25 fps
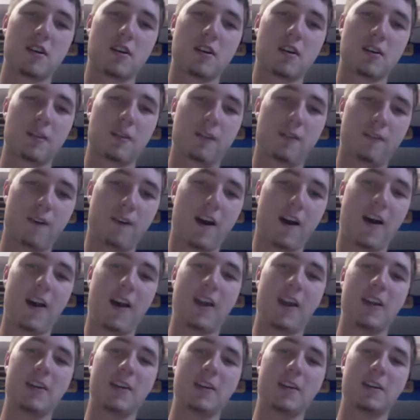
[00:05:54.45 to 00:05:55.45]

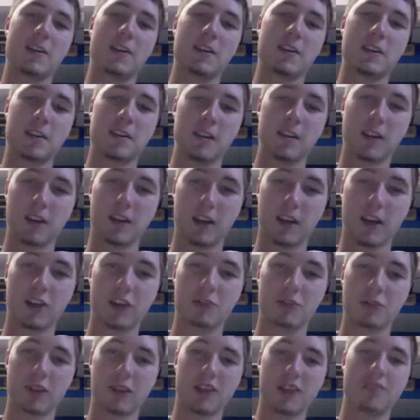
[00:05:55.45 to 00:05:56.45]
find a
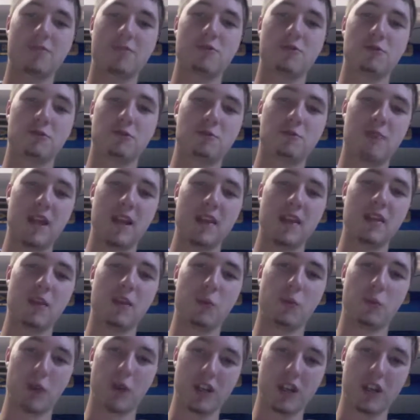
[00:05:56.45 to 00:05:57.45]
nice place to spend
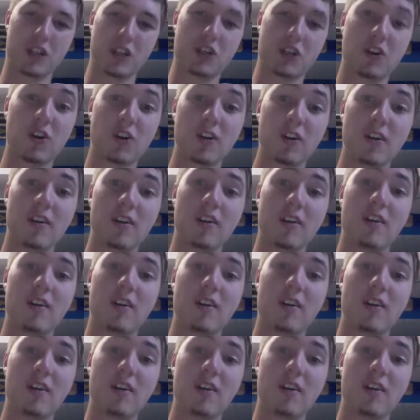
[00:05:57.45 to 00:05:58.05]
the winter.